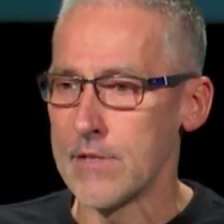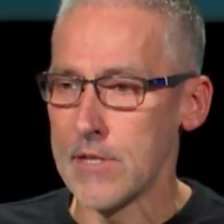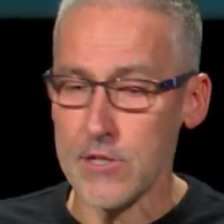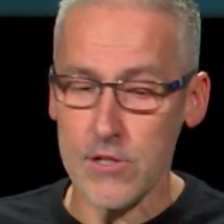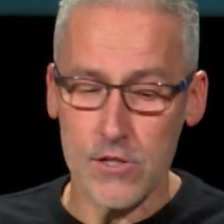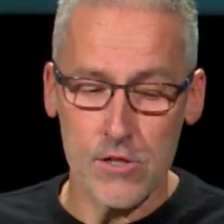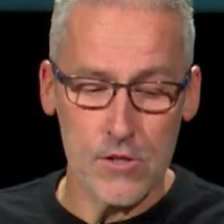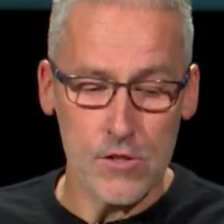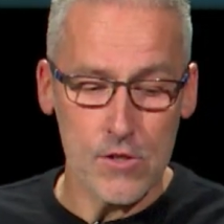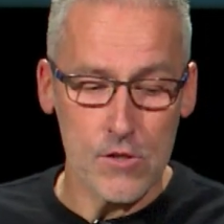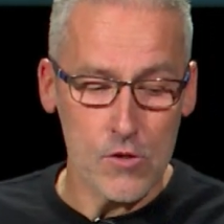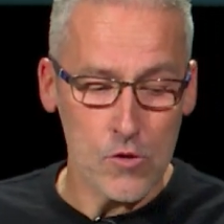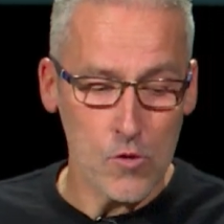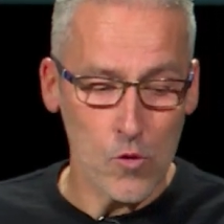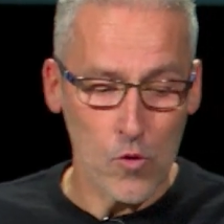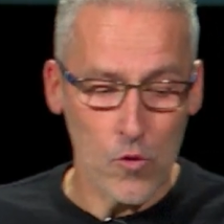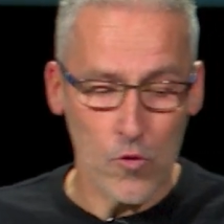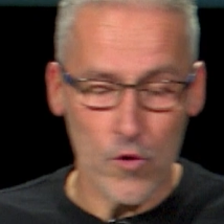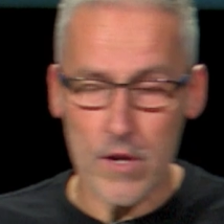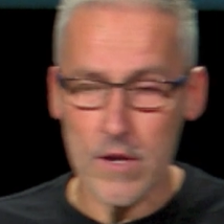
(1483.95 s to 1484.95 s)
This is just a
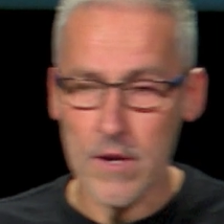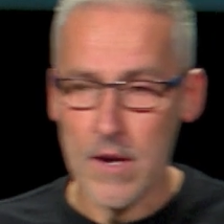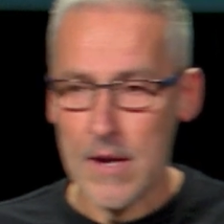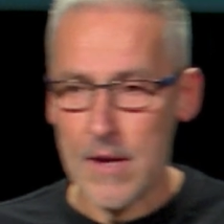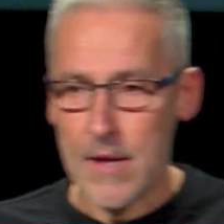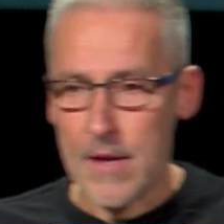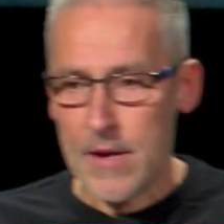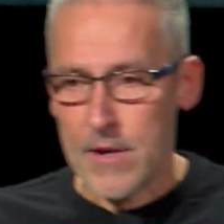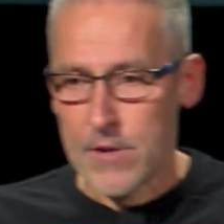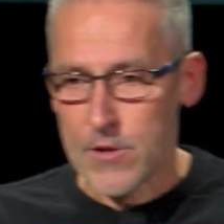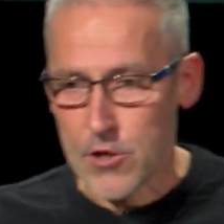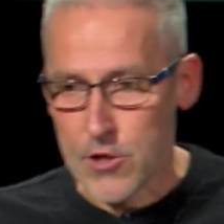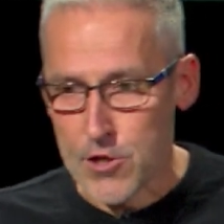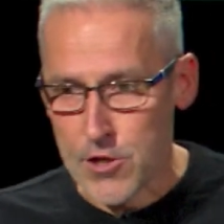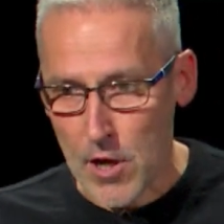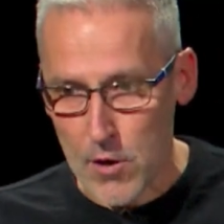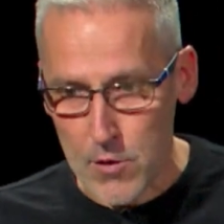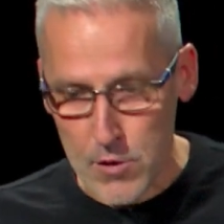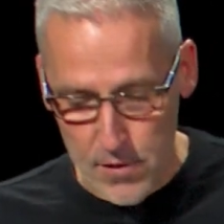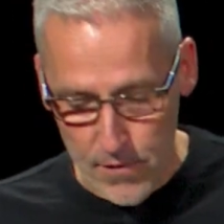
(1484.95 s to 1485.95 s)
story, just
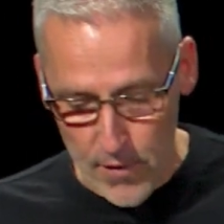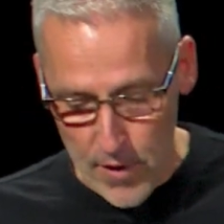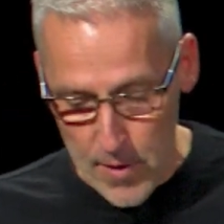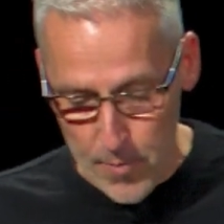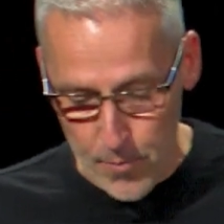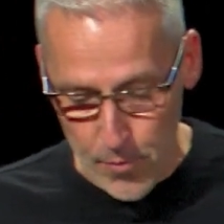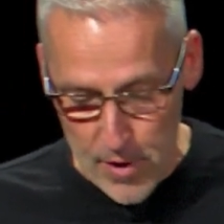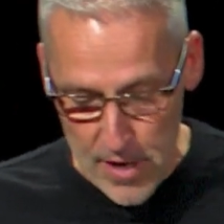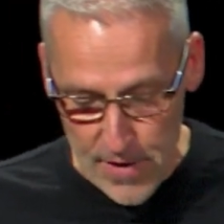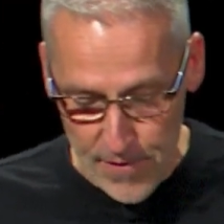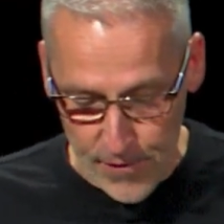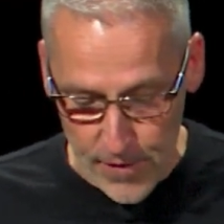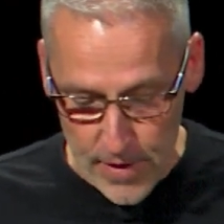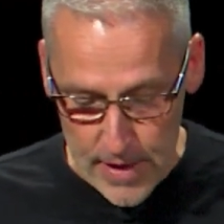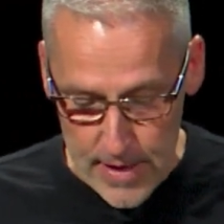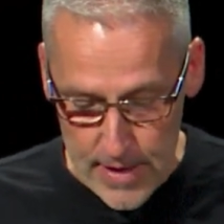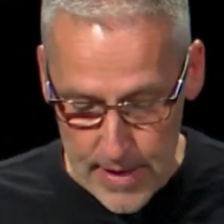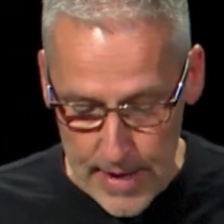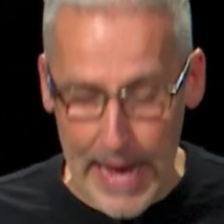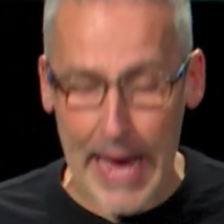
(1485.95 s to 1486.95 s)
shows you very briefly